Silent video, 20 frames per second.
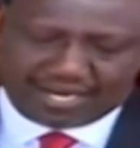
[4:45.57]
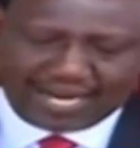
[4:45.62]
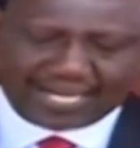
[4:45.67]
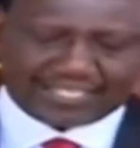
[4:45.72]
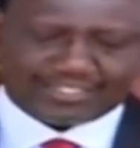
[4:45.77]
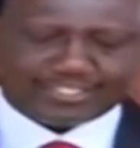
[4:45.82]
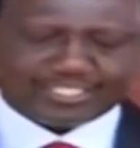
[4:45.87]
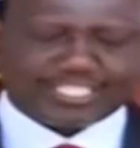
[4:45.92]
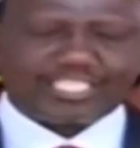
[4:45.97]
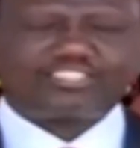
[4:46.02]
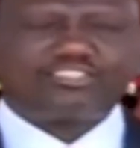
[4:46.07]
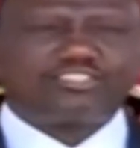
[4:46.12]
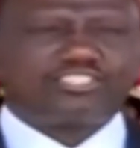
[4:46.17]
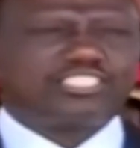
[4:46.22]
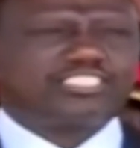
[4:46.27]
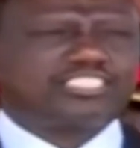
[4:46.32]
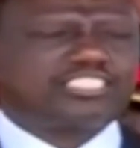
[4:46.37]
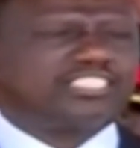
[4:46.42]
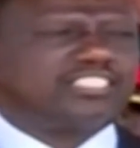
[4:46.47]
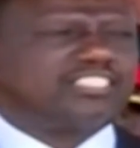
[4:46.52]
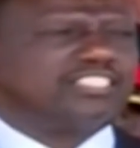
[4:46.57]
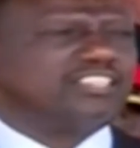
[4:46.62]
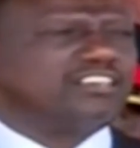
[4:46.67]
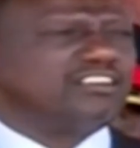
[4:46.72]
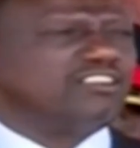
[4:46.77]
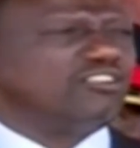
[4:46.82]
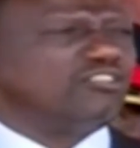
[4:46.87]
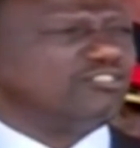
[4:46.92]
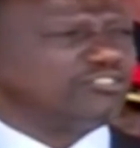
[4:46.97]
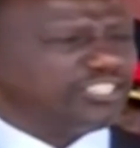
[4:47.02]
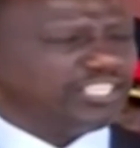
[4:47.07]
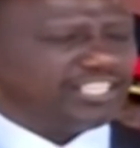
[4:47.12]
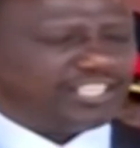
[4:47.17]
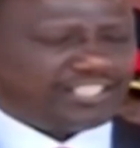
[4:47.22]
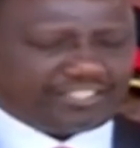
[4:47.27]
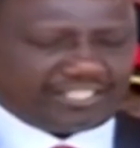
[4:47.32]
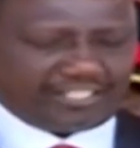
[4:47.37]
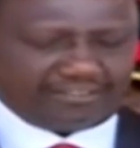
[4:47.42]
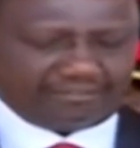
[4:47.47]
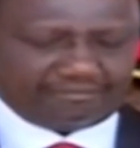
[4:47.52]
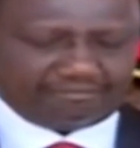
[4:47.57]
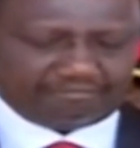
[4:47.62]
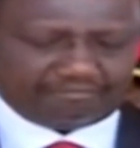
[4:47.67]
and security on the other.